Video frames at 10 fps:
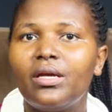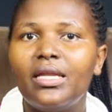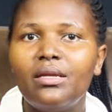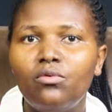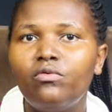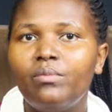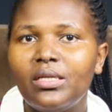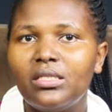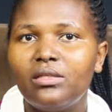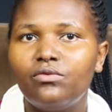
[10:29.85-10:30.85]
any
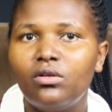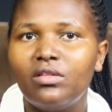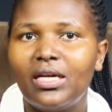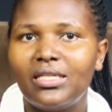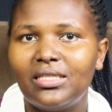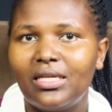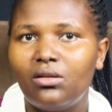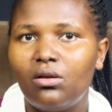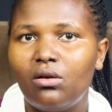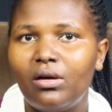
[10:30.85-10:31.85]
movement involved, that is
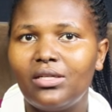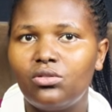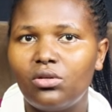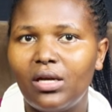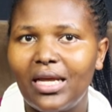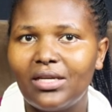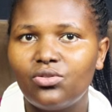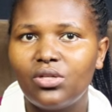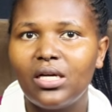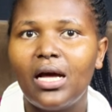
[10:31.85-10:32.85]

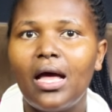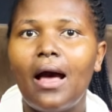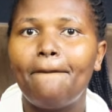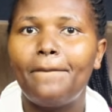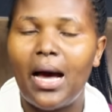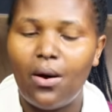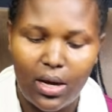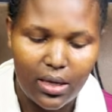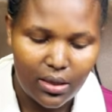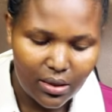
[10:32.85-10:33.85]
hydroelectric
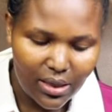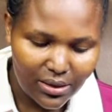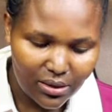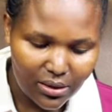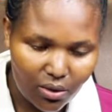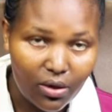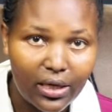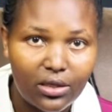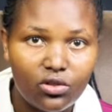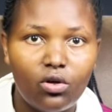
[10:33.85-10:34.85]
power. That is the
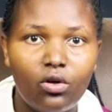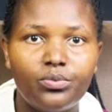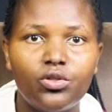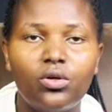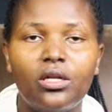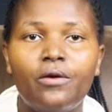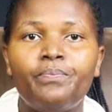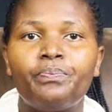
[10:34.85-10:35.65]
correct option.